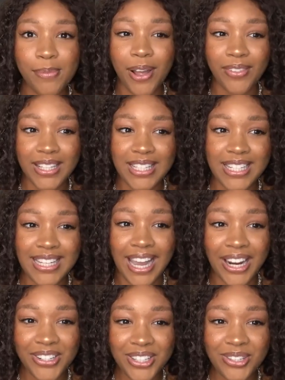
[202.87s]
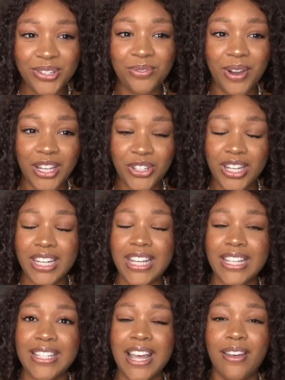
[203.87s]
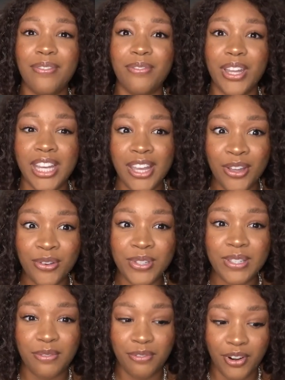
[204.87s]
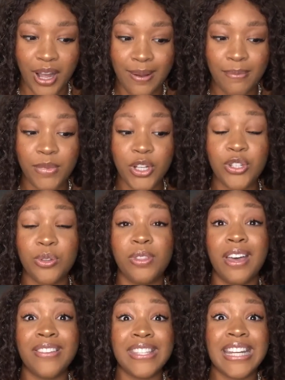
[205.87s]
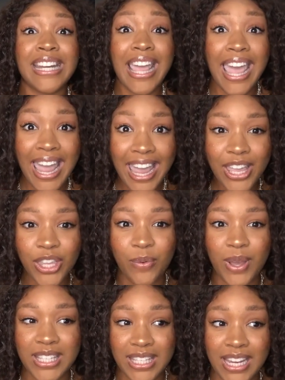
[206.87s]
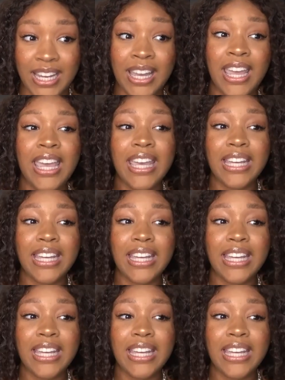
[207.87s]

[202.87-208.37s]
about this entire situation is that videos from the 2008 USA